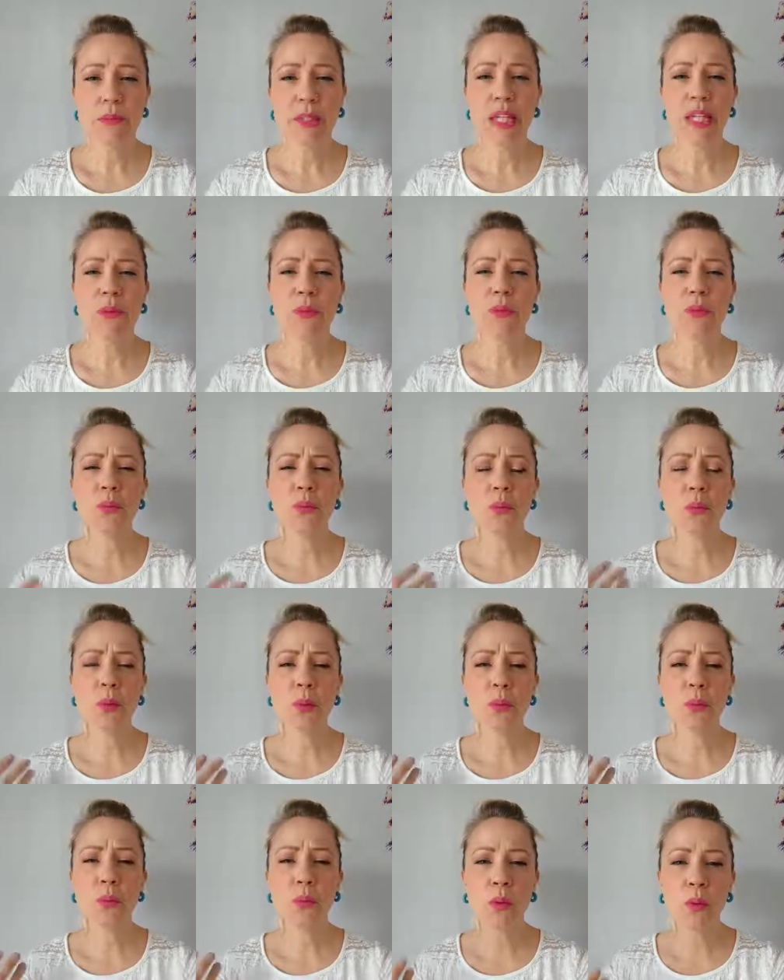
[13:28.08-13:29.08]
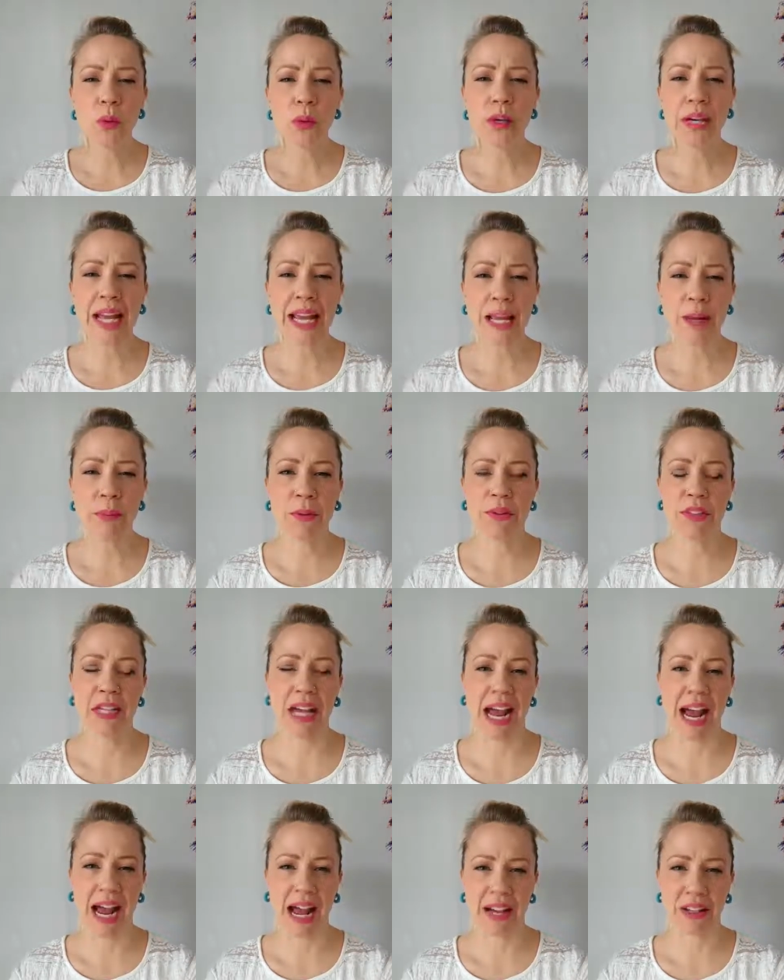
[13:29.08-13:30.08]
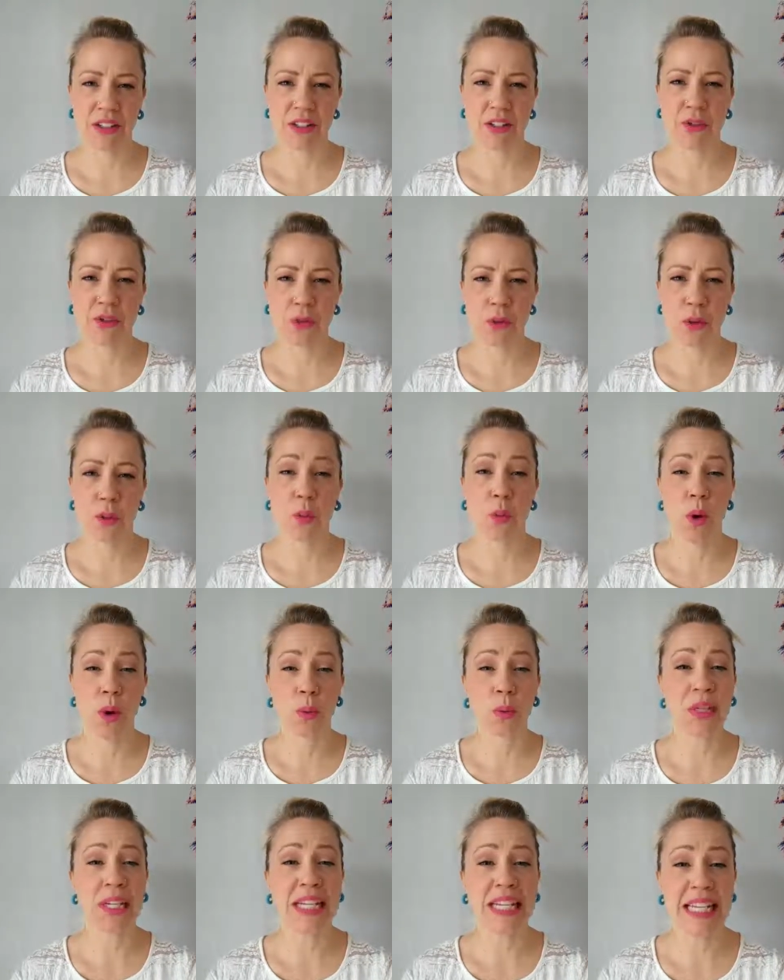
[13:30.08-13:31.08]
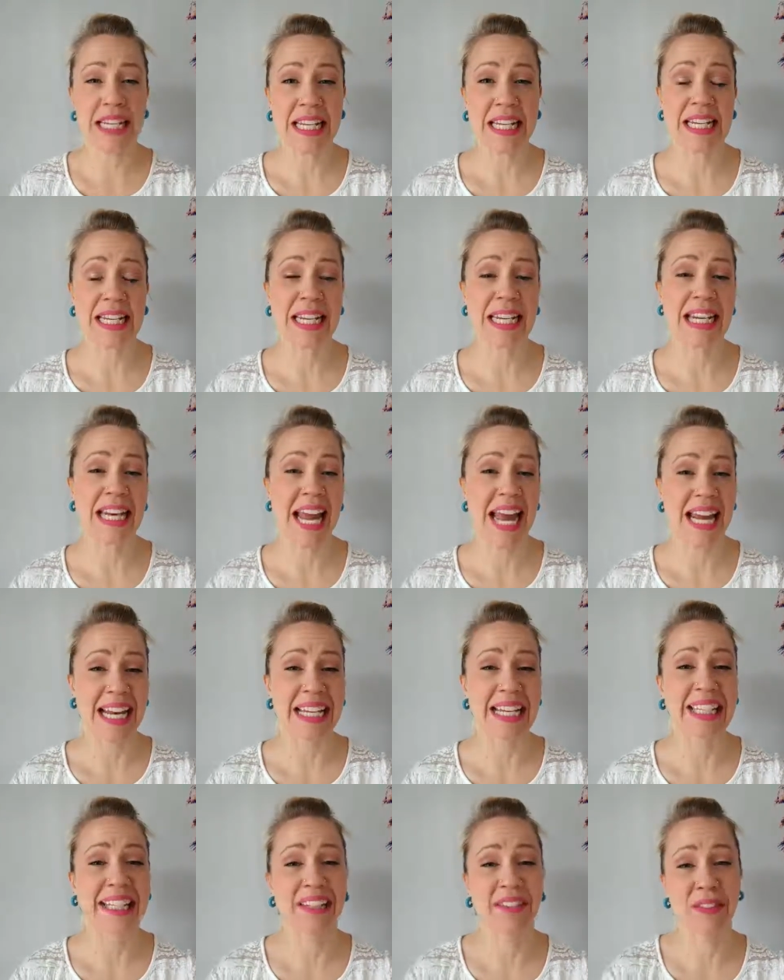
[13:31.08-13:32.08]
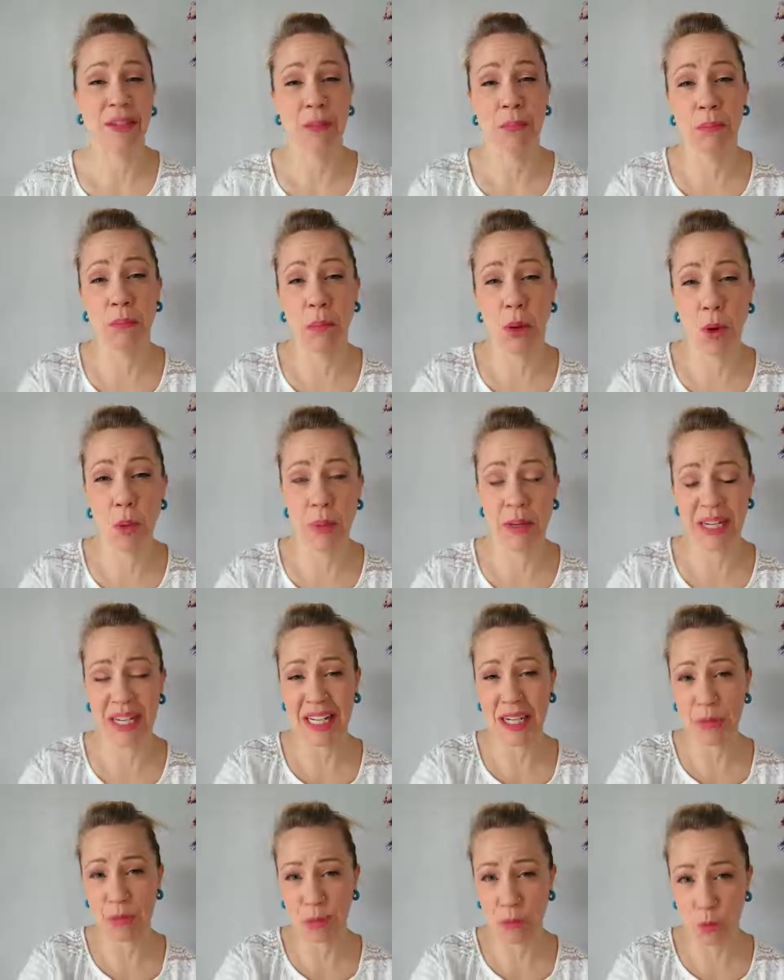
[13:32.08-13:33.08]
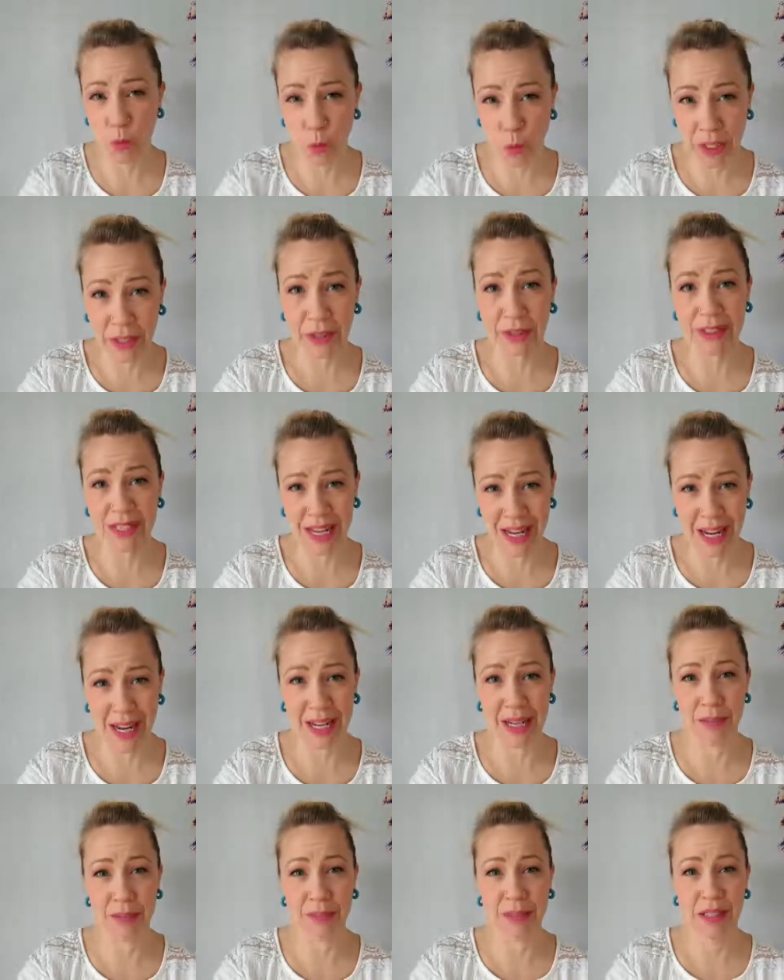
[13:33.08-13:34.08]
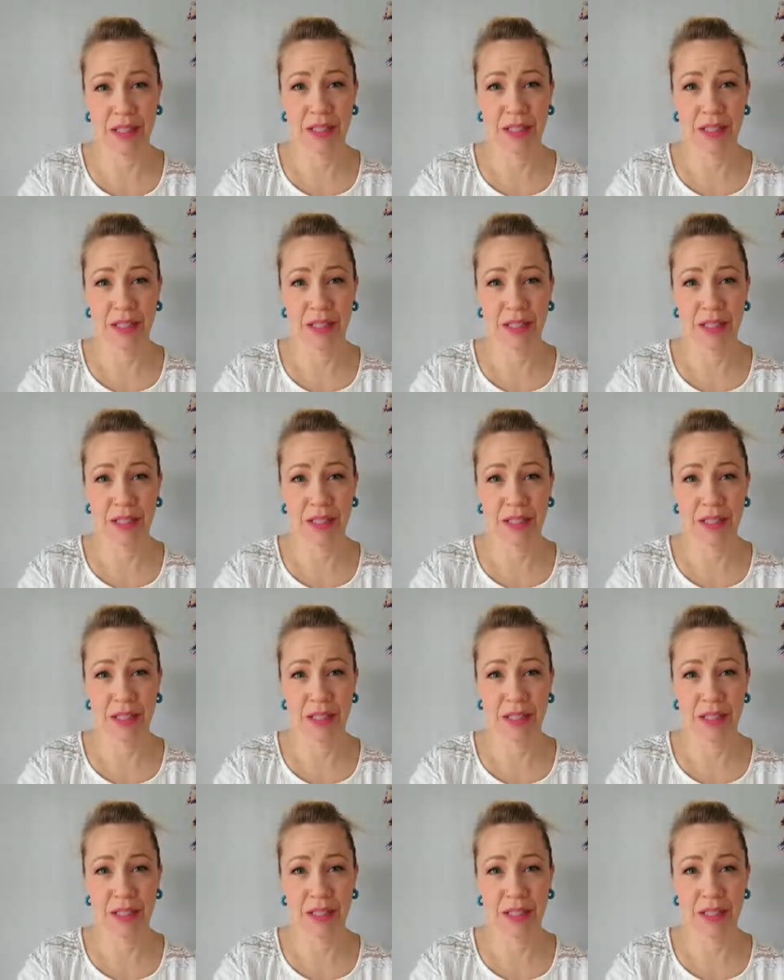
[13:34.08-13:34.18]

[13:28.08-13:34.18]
and we're more able to ask for what we need in any given moment in real time